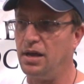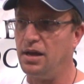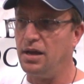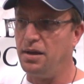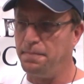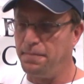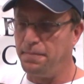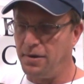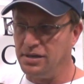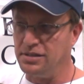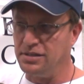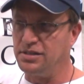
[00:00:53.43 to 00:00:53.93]

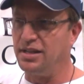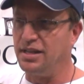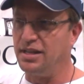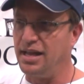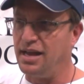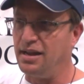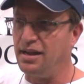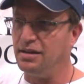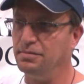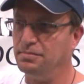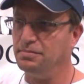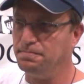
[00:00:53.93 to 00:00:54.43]
uh, parts of
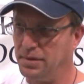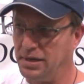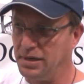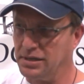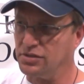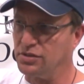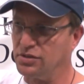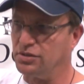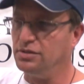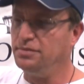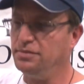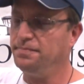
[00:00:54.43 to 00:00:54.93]
that
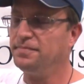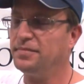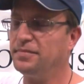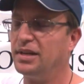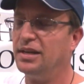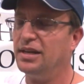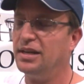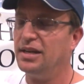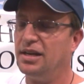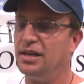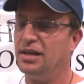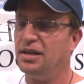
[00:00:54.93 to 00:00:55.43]
puzzle.
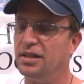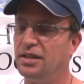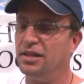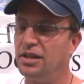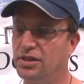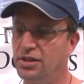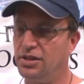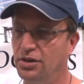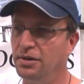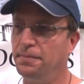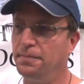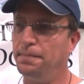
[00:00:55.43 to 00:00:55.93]
The
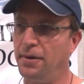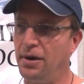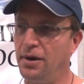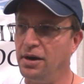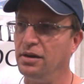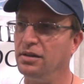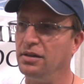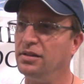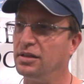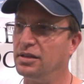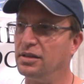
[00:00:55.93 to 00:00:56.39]
third part,